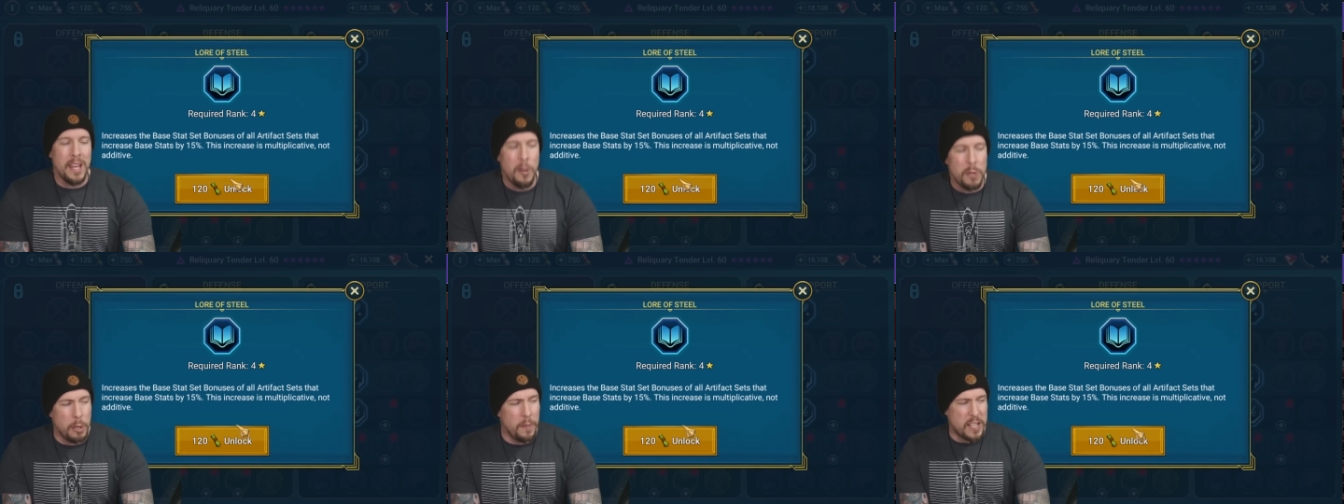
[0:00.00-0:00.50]

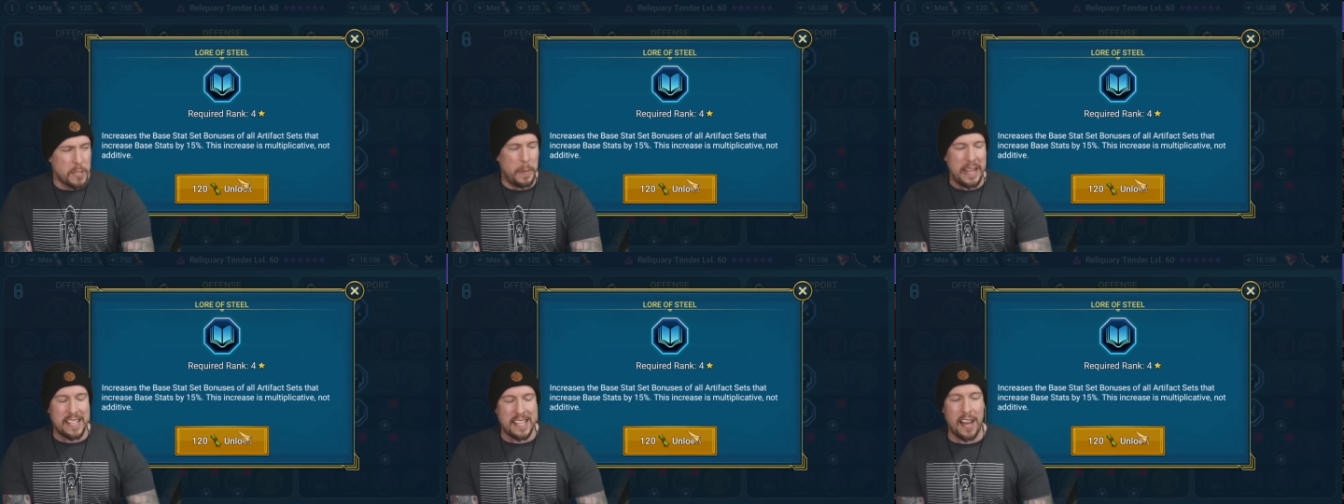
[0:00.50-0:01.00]
we do have a
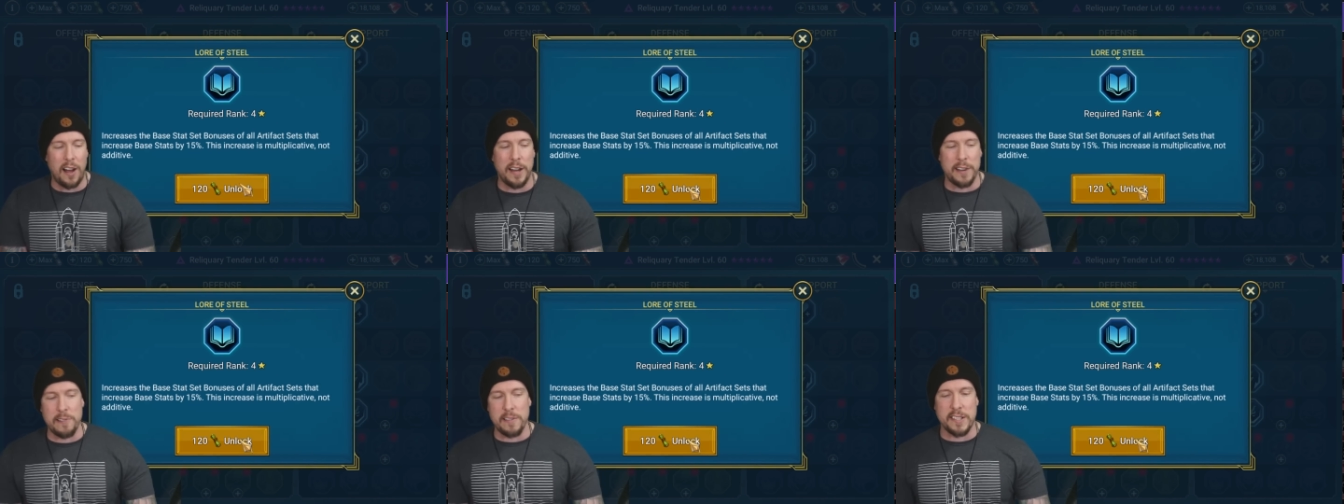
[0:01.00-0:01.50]
speed set
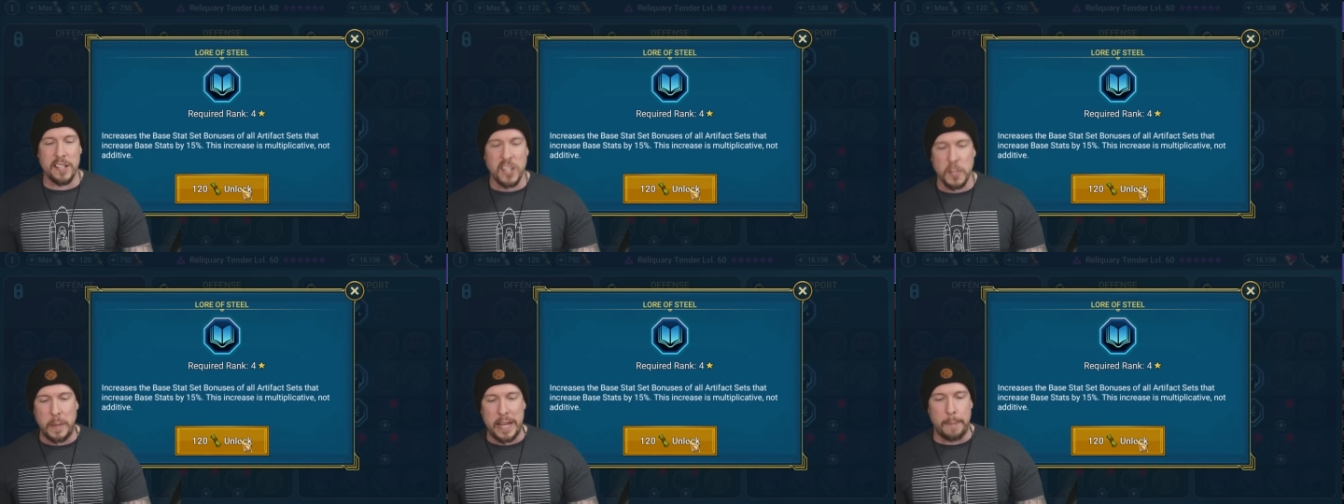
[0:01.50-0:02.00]
on her, so let's
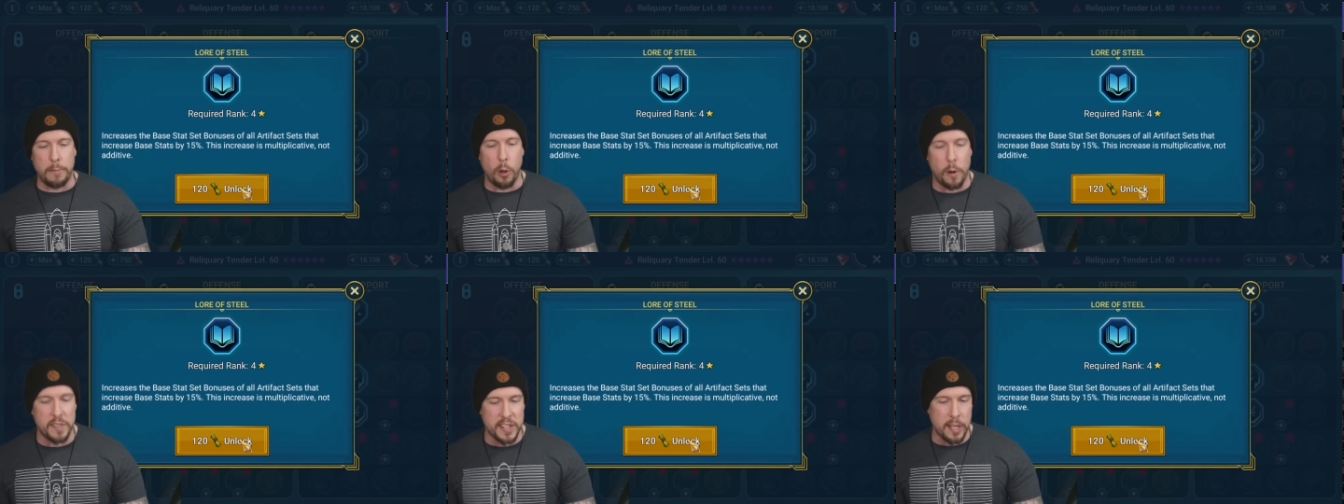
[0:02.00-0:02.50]
just pick up
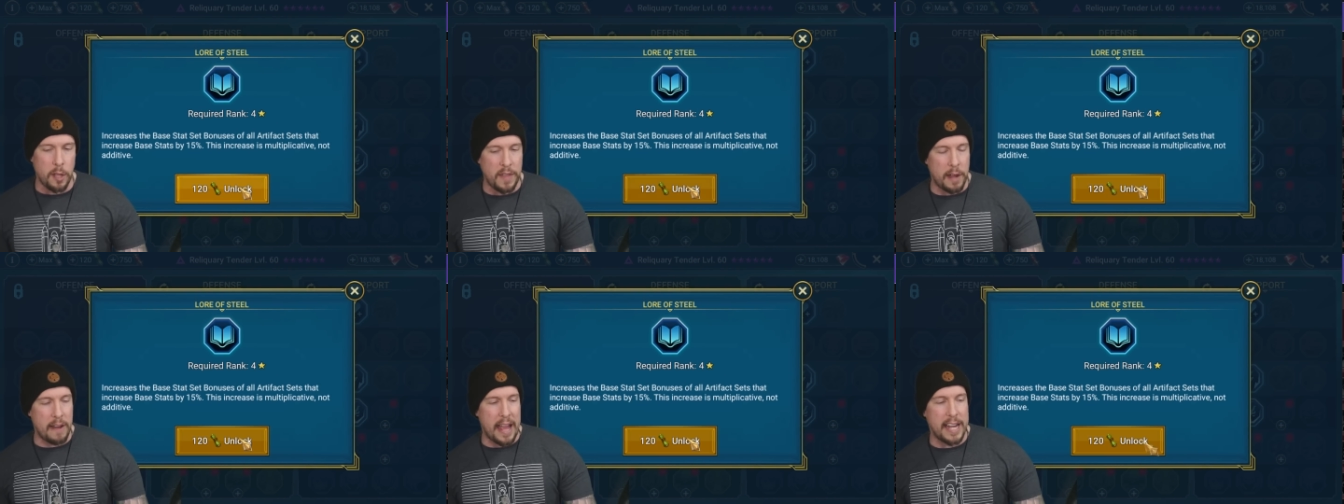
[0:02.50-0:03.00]
Lore of Steel
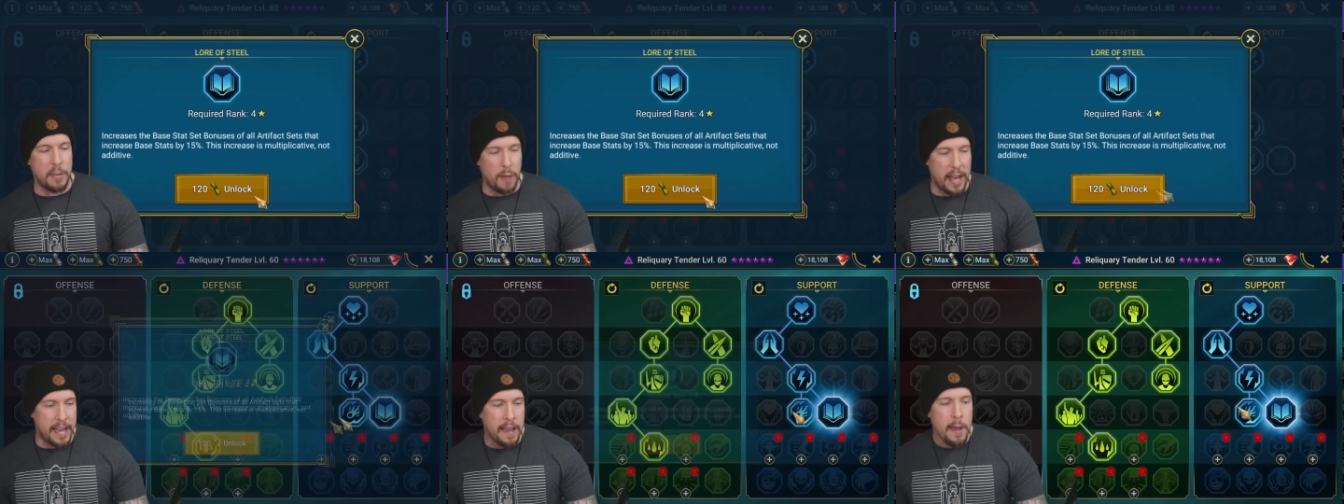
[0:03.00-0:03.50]
there
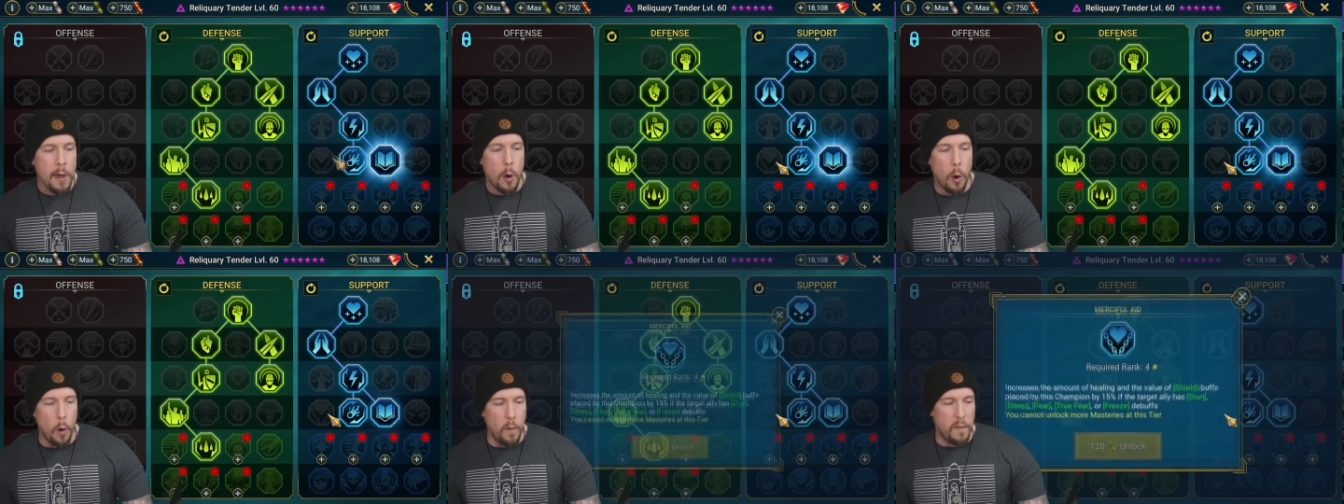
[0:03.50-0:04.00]
anyway
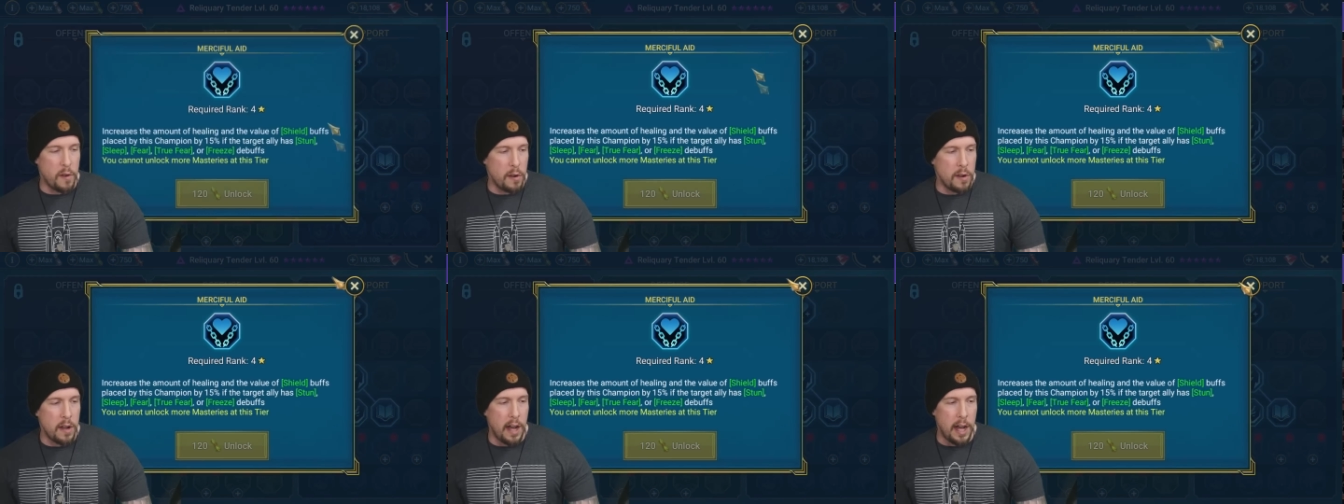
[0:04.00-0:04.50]

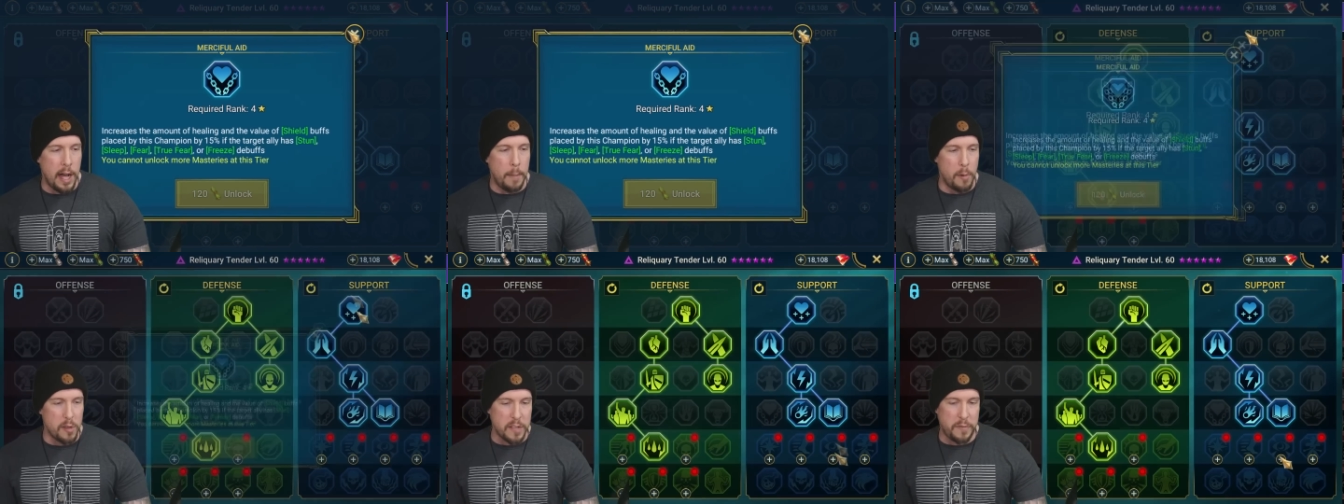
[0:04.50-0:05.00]
over
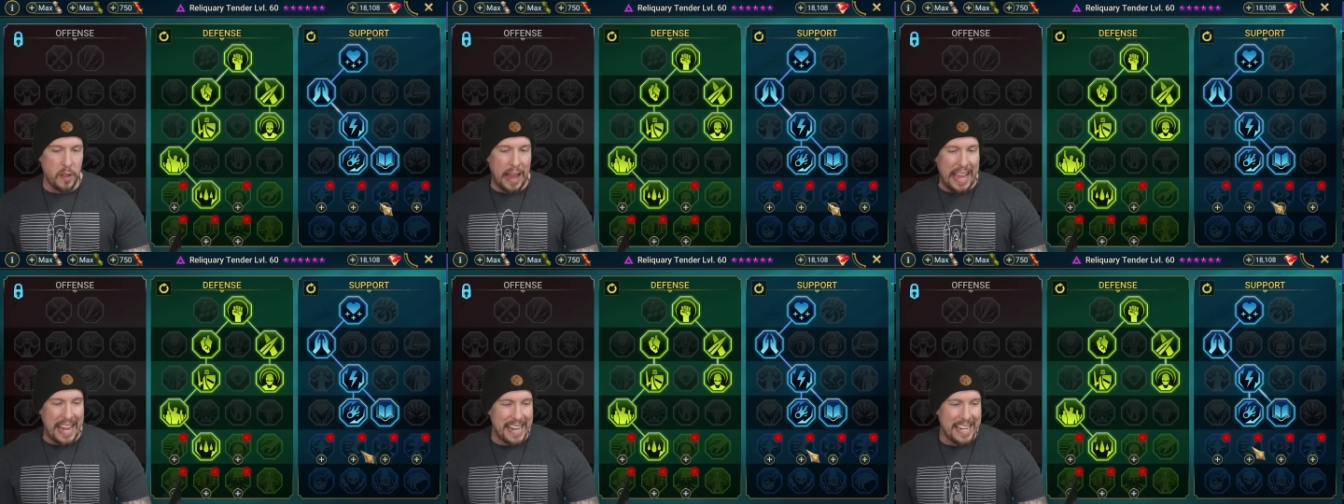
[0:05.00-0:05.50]
Merciful
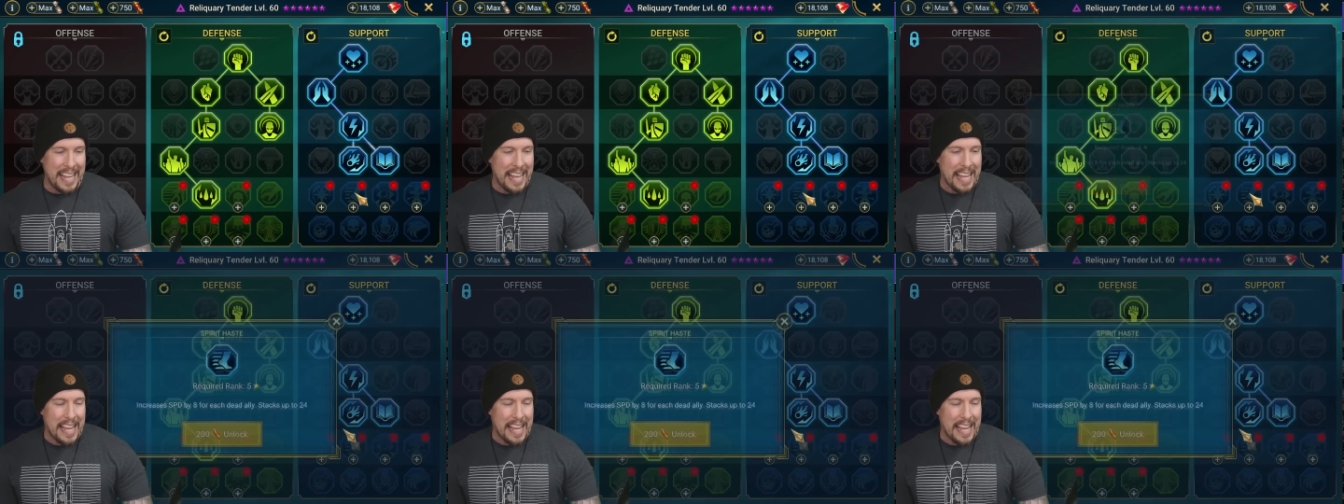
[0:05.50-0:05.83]
Aid,